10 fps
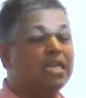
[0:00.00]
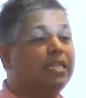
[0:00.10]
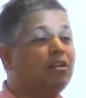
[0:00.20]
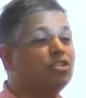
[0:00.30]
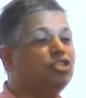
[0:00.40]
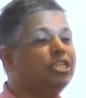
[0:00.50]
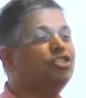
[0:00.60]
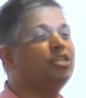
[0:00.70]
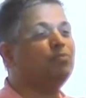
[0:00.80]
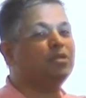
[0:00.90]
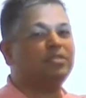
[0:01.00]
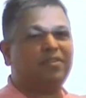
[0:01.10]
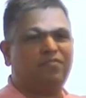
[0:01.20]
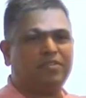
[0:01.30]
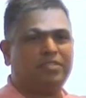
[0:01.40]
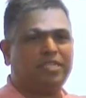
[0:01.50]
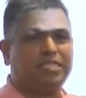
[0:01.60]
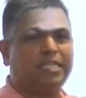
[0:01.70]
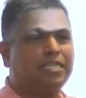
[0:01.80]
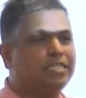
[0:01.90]
There are 60 plus
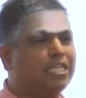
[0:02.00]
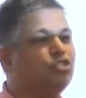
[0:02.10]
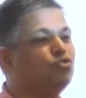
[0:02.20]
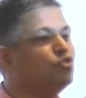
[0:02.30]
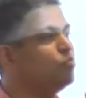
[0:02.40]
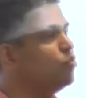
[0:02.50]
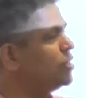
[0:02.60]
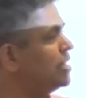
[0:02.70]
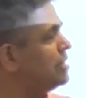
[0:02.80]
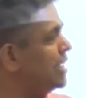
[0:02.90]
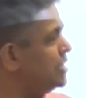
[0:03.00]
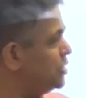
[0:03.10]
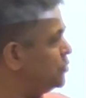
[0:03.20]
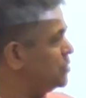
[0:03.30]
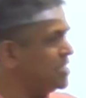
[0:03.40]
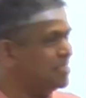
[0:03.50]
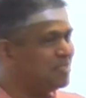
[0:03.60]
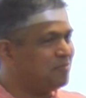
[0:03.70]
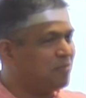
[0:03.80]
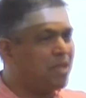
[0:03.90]
references that takes you to more than 92
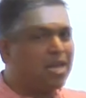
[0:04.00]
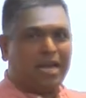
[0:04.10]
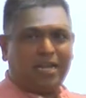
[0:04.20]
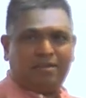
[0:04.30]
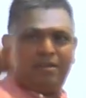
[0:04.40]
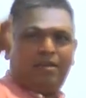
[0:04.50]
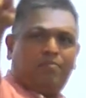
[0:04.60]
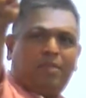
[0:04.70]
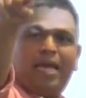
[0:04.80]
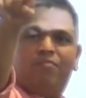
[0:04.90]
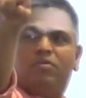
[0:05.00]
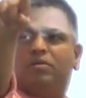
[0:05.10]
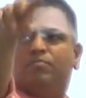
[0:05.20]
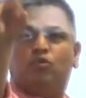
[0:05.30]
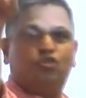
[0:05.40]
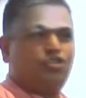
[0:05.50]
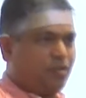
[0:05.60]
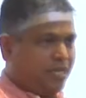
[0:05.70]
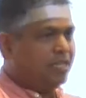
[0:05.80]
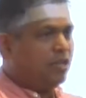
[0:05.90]
days. And I have a poster
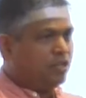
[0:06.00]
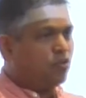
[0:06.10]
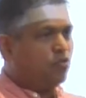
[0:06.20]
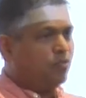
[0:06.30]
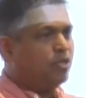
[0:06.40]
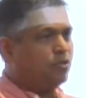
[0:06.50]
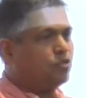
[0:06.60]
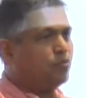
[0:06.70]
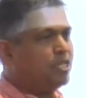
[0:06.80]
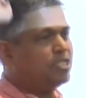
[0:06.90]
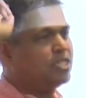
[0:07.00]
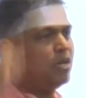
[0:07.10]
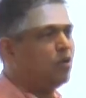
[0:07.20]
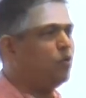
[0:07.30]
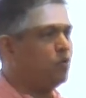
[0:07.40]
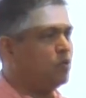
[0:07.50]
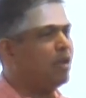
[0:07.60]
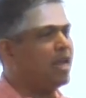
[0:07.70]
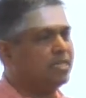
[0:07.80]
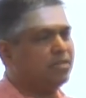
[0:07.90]
in the other room, so please go
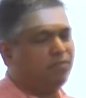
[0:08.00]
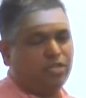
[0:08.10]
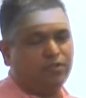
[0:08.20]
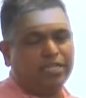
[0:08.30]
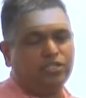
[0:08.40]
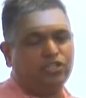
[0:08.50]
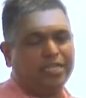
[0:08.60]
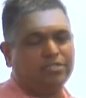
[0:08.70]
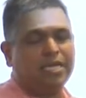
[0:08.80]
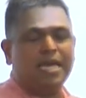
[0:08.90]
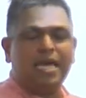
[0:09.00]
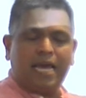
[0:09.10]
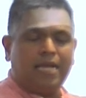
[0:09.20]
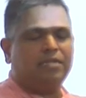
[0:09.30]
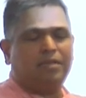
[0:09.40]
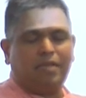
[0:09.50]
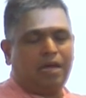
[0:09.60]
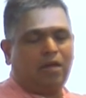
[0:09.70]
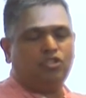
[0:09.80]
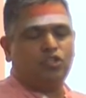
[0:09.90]
look at it when you get a chance. And
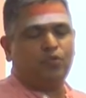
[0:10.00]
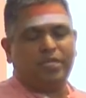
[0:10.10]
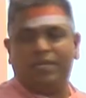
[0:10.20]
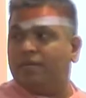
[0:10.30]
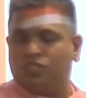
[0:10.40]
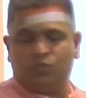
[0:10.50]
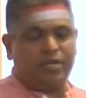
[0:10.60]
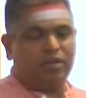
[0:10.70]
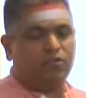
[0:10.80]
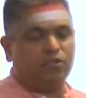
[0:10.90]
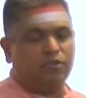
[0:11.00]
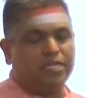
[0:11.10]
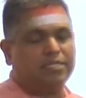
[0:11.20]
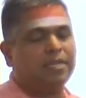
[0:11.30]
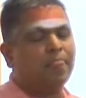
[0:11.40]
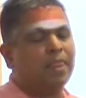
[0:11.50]
I'll just quickly speed up through this.